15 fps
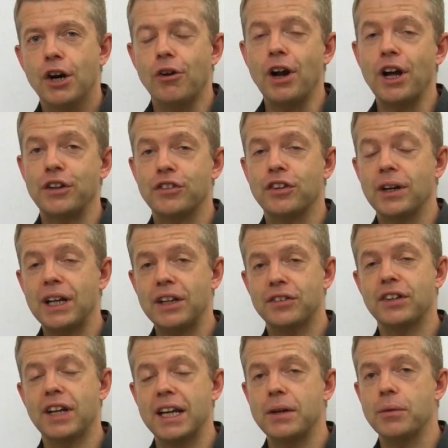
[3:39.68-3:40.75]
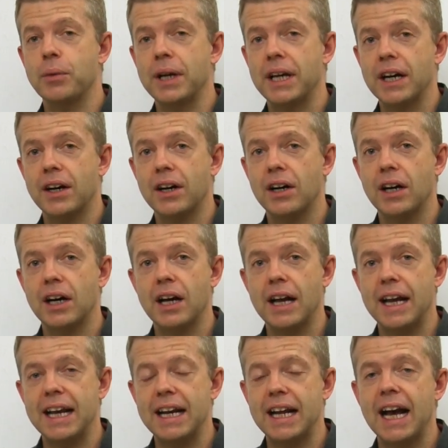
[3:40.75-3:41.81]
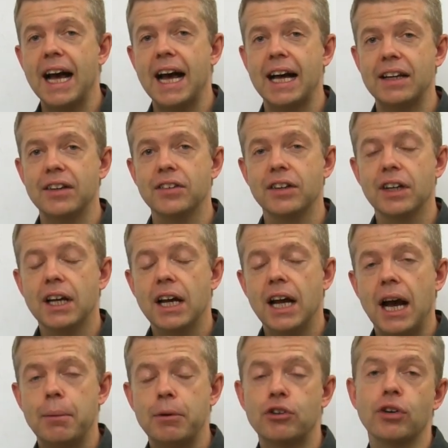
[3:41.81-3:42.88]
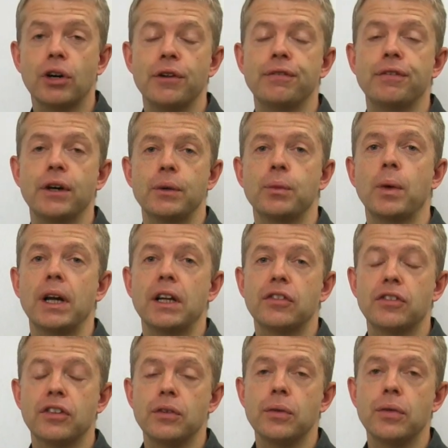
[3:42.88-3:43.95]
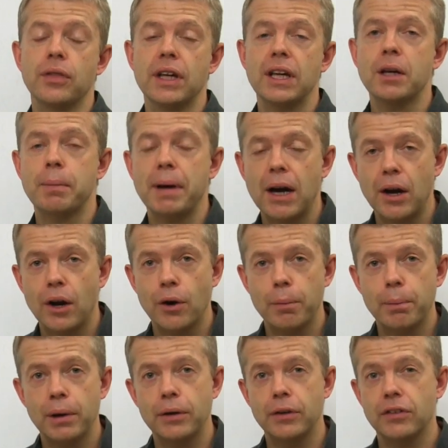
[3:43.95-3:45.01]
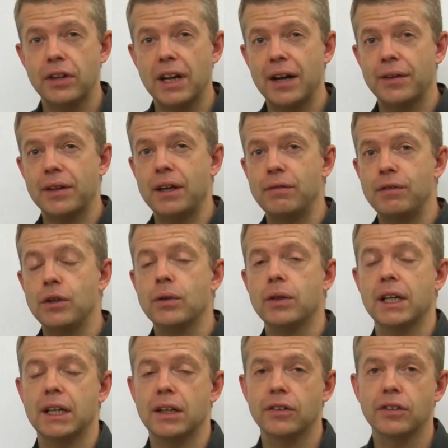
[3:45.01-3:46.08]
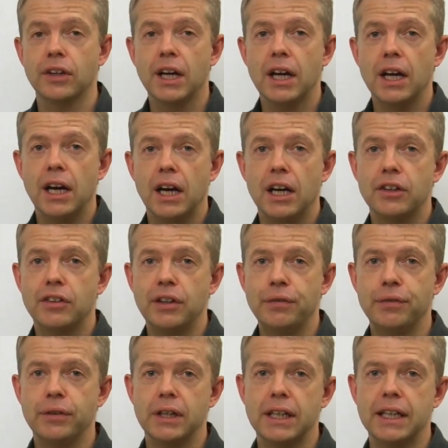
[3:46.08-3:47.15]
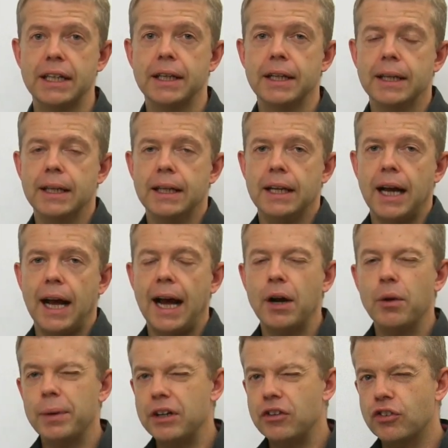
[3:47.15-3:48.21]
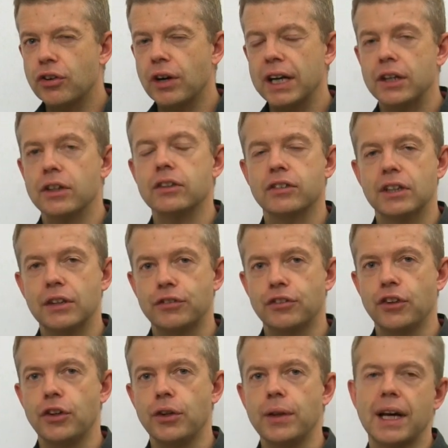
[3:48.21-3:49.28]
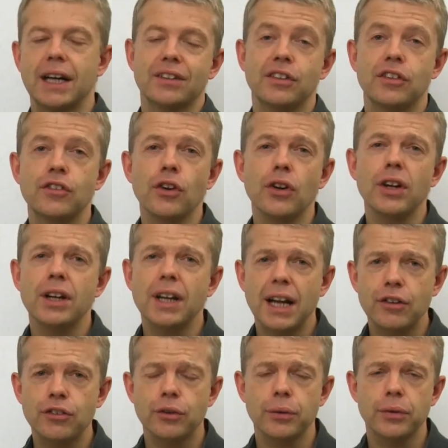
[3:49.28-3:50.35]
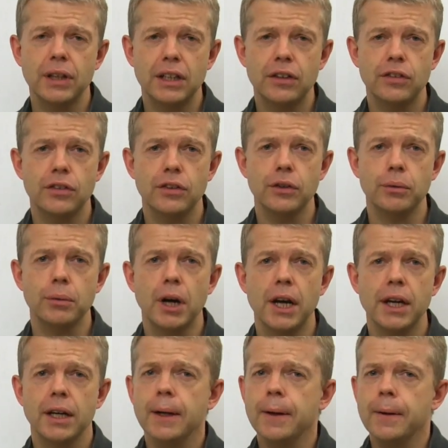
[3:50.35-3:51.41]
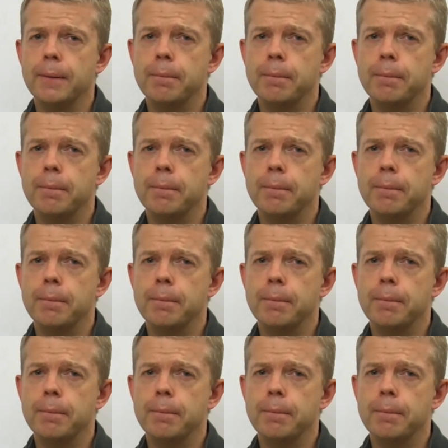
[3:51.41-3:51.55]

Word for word: All right, so let's say we are uh, in a hand and we're trying to find ways to think about our opponents and how they view things Uh, differently. How do we train ourselves to do that? Because it's not a natural thing to do, right?